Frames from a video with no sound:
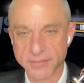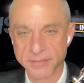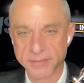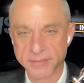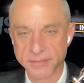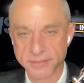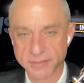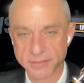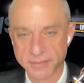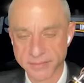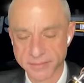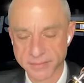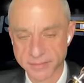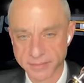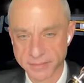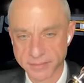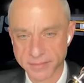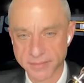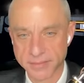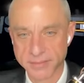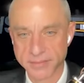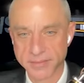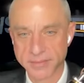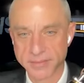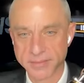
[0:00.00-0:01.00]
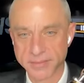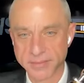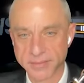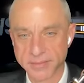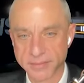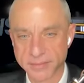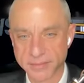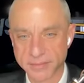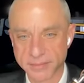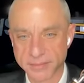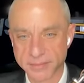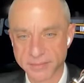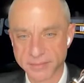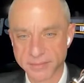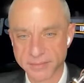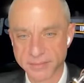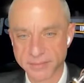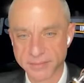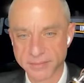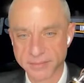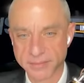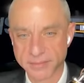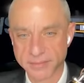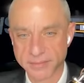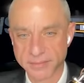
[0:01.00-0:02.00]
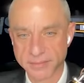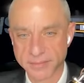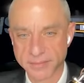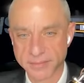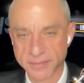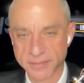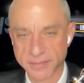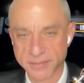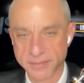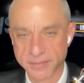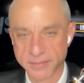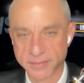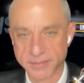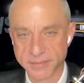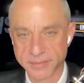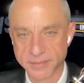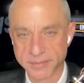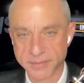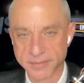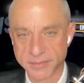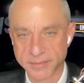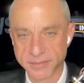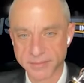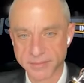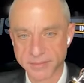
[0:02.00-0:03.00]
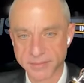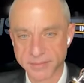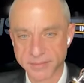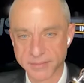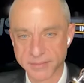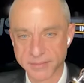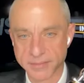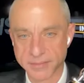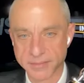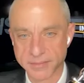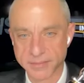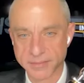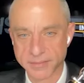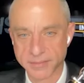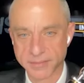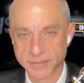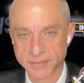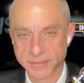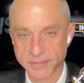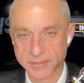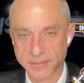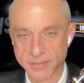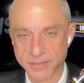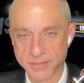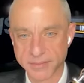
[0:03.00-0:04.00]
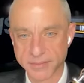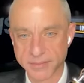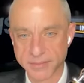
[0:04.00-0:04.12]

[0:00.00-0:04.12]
(not speaking)